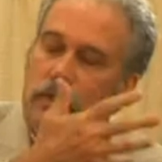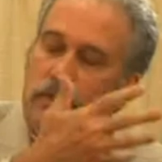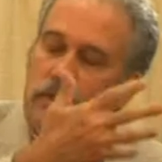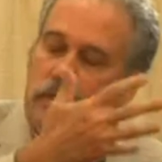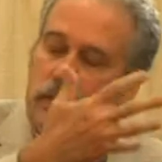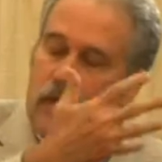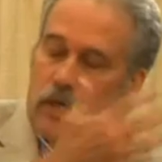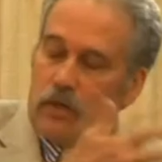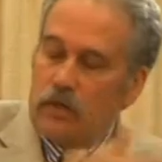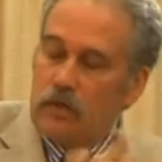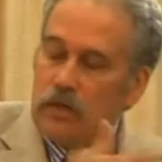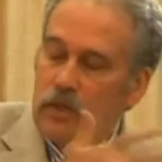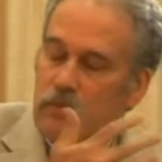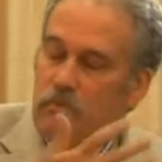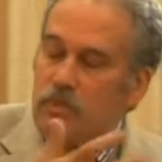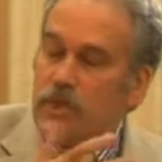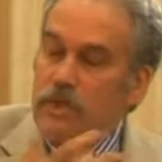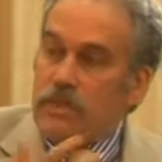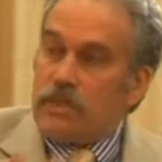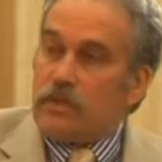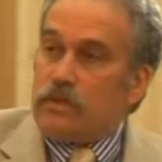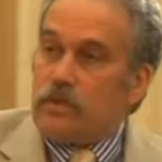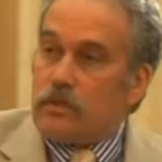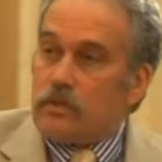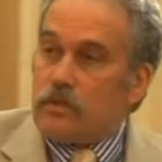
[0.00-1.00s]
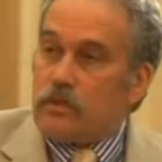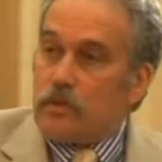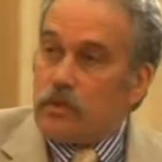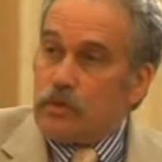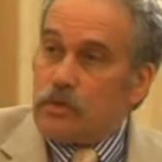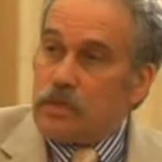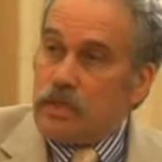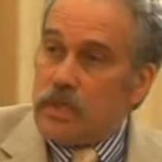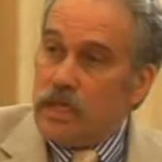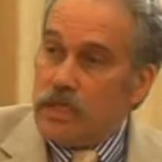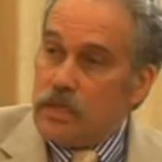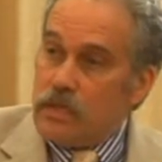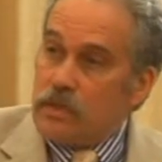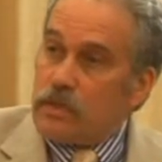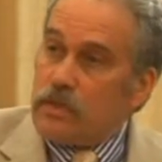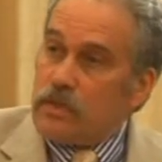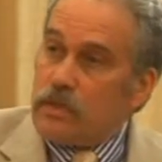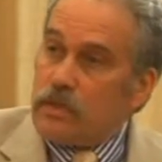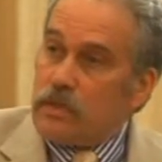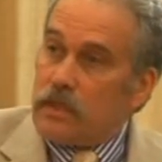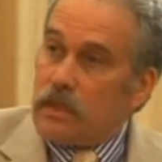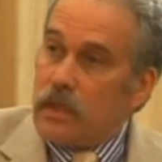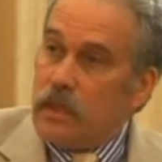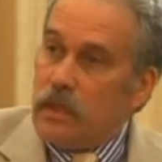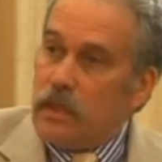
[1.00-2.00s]
not only business associations
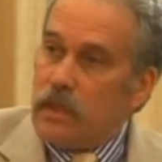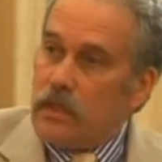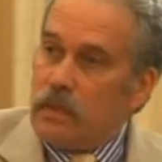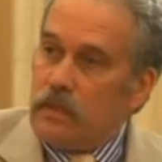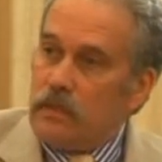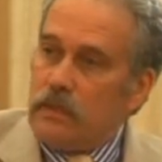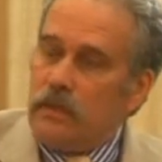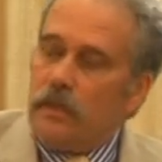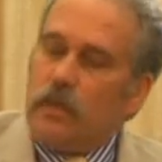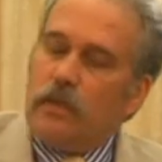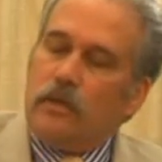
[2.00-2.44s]
in Ghana,